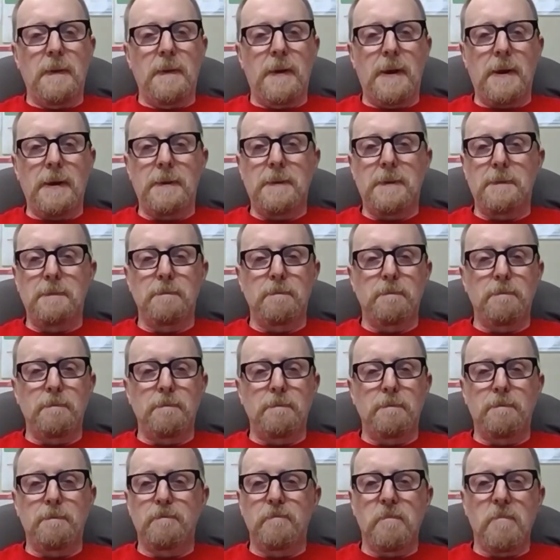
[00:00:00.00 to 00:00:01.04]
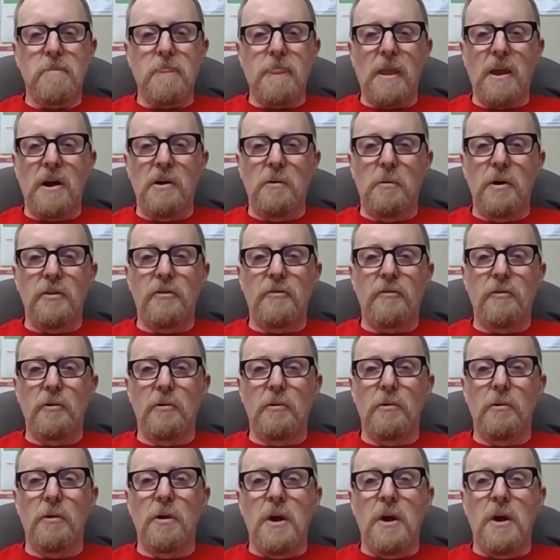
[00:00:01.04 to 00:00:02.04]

that I went through,